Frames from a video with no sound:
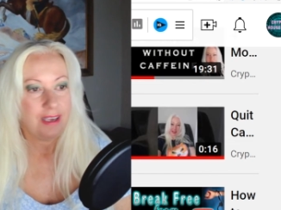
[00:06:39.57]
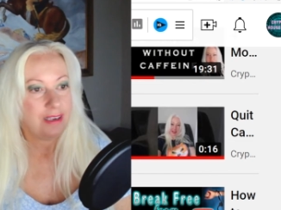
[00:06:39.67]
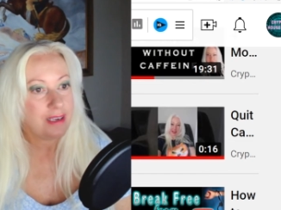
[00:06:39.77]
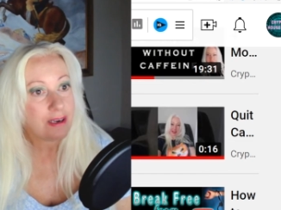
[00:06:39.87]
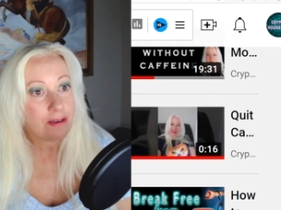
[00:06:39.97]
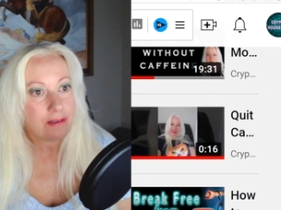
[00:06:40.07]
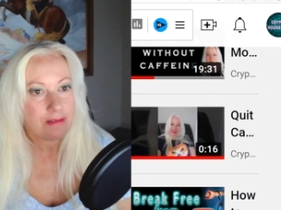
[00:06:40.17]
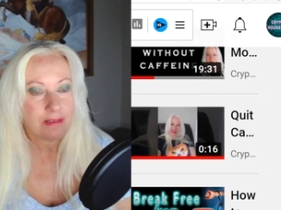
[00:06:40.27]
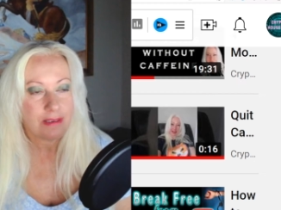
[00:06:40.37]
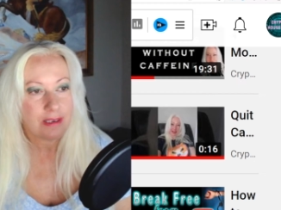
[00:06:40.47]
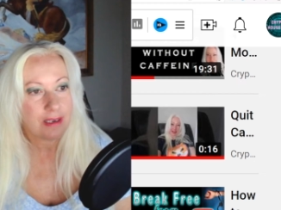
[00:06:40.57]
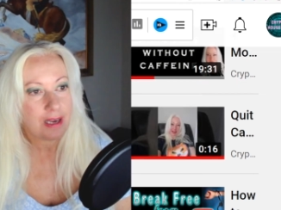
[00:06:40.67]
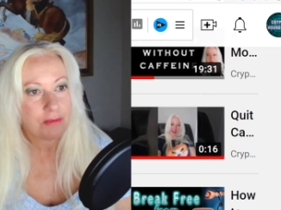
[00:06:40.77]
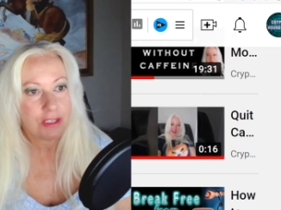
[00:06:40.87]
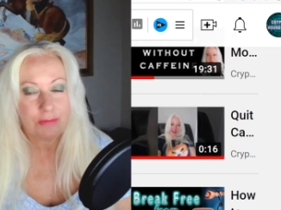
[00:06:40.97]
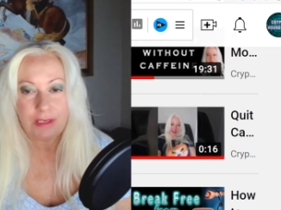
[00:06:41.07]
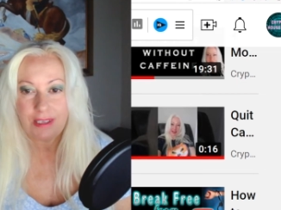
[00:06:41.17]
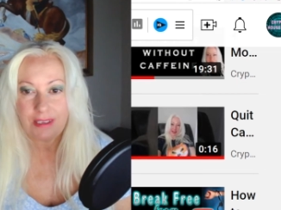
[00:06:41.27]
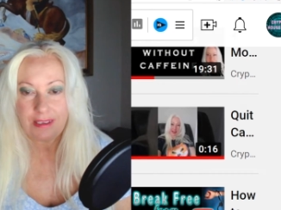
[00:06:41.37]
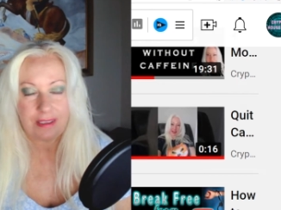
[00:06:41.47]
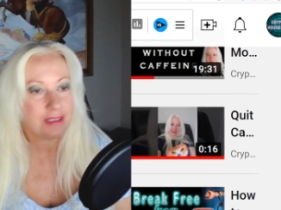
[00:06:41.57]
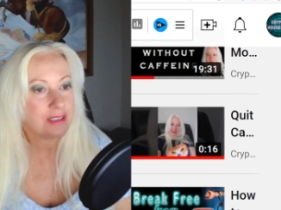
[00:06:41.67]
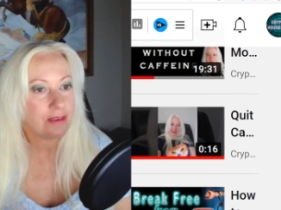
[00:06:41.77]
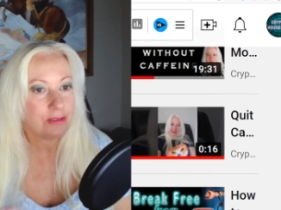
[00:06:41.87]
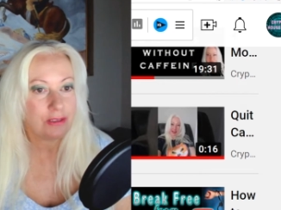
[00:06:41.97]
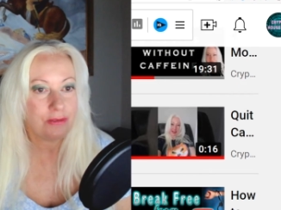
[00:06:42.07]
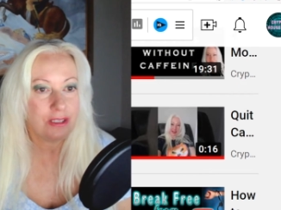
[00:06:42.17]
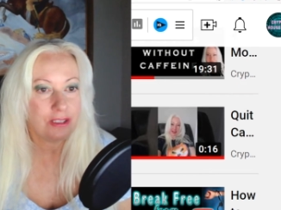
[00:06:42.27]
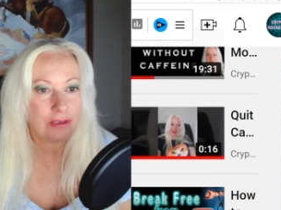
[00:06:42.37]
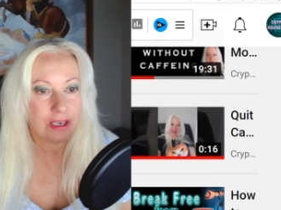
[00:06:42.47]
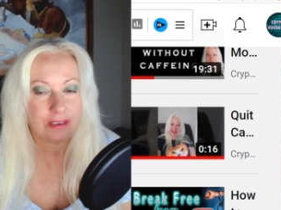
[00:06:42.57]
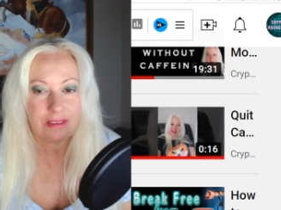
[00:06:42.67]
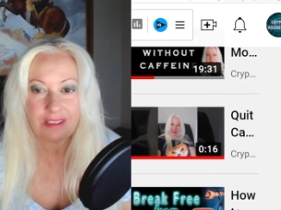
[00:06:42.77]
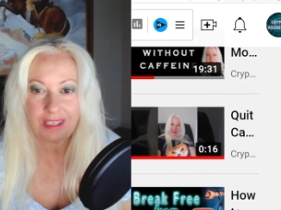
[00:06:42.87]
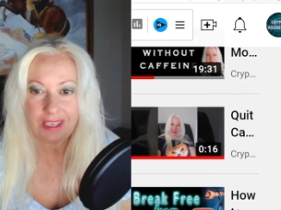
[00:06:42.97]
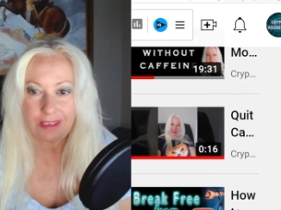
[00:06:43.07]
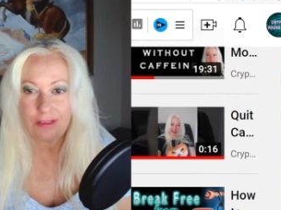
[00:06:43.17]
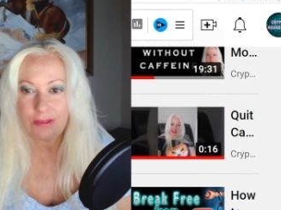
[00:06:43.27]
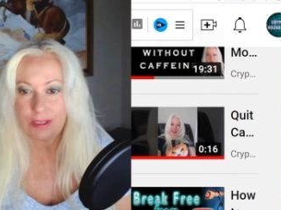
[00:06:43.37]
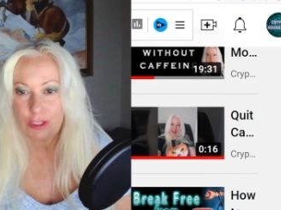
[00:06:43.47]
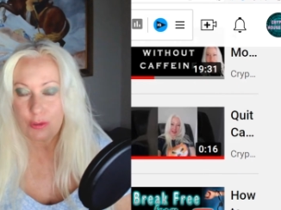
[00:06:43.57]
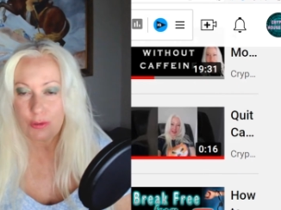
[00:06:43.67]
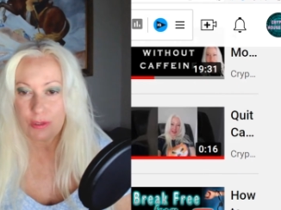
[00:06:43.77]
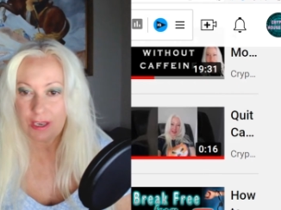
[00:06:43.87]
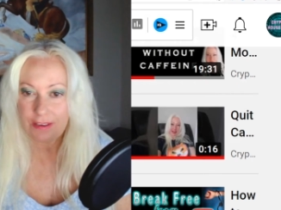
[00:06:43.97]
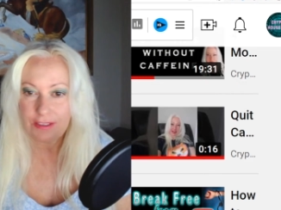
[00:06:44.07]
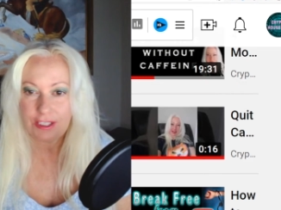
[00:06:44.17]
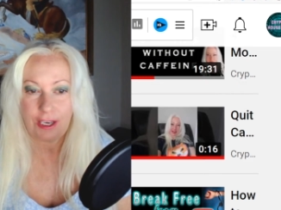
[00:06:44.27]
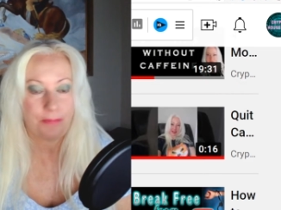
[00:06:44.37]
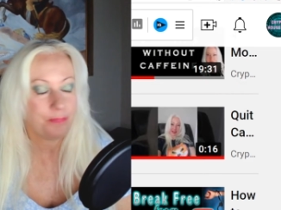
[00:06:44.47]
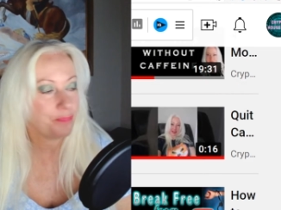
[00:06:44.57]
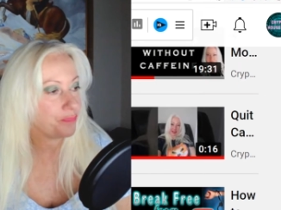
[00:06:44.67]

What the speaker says: Now, how much money, let's say I was doing $2 a day going to the coffee shop.